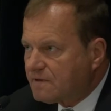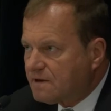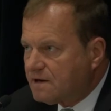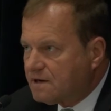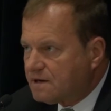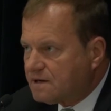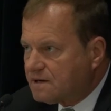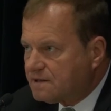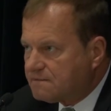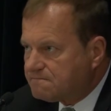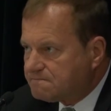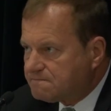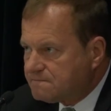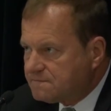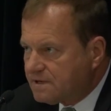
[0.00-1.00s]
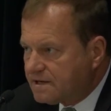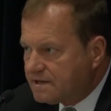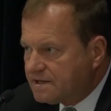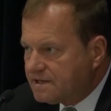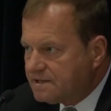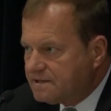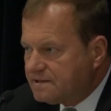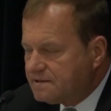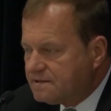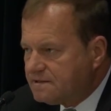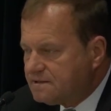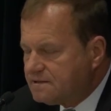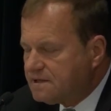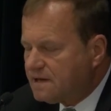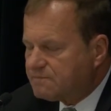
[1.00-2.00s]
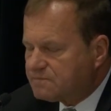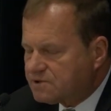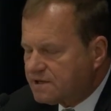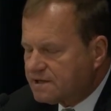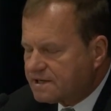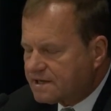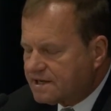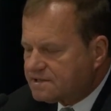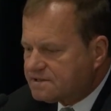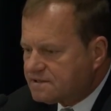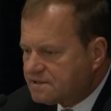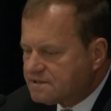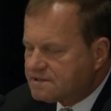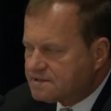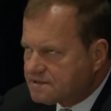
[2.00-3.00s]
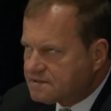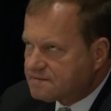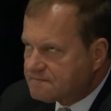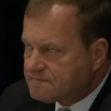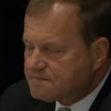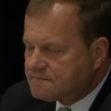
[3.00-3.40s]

I'm trying to catch these.